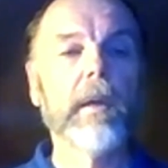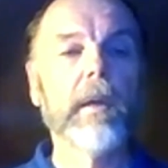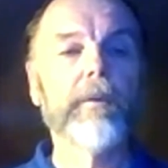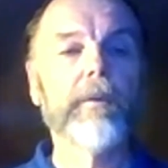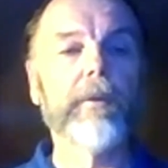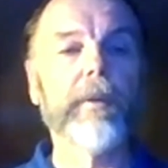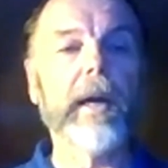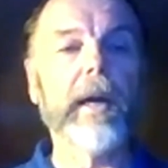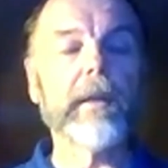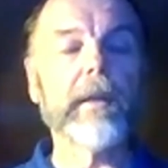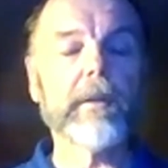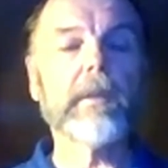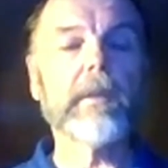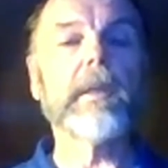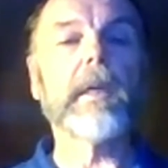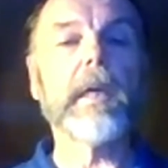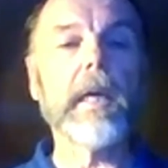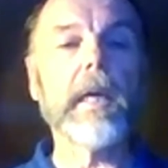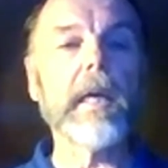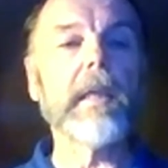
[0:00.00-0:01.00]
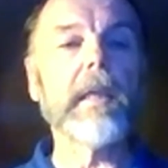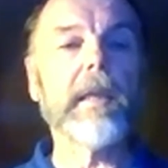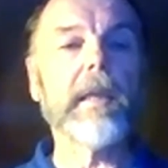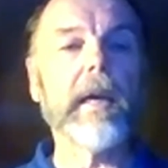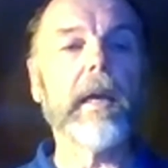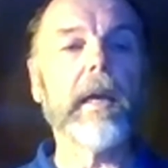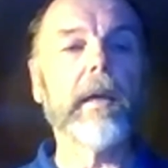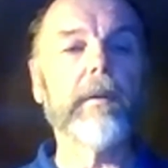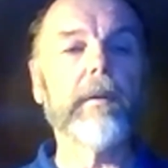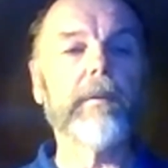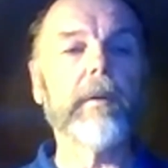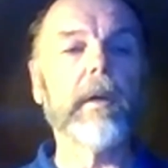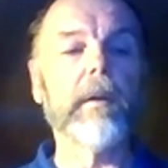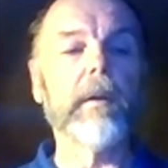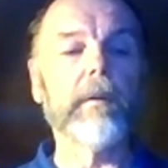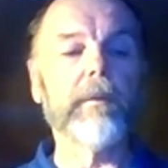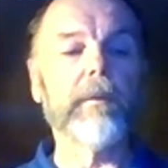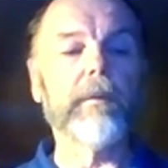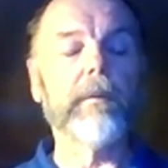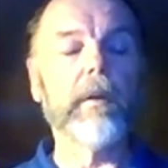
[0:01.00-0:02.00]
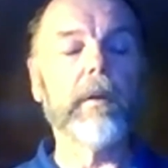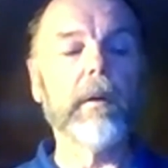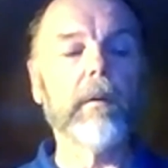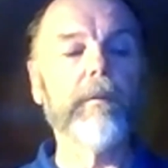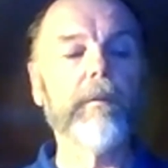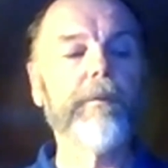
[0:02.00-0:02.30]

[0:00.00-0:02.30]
So that's the key thing is, is you know,